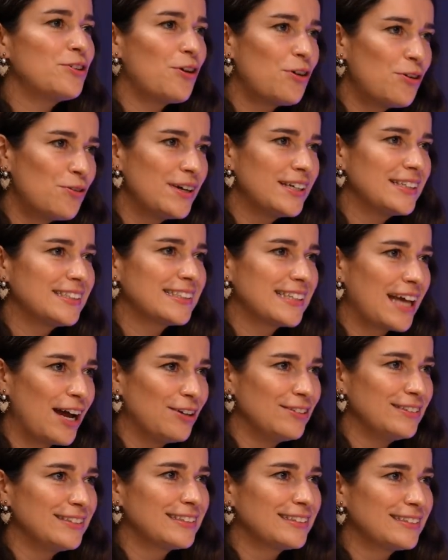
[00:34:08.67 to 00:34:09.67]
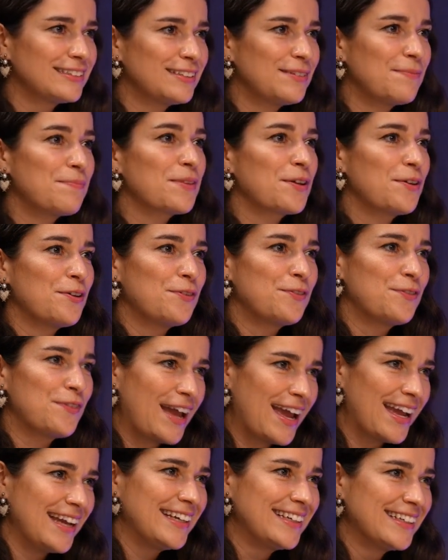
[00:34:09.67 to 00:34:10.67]
it always sounds
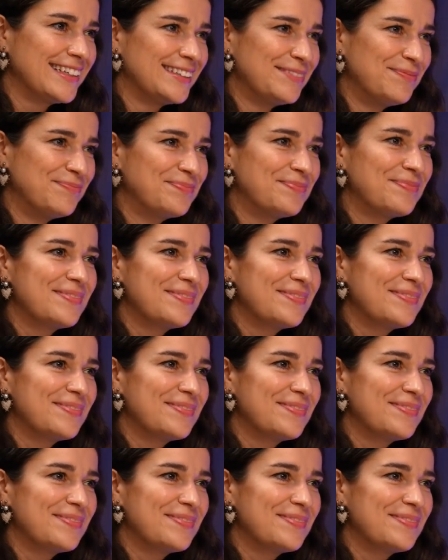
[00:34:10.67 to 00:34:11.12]
fake.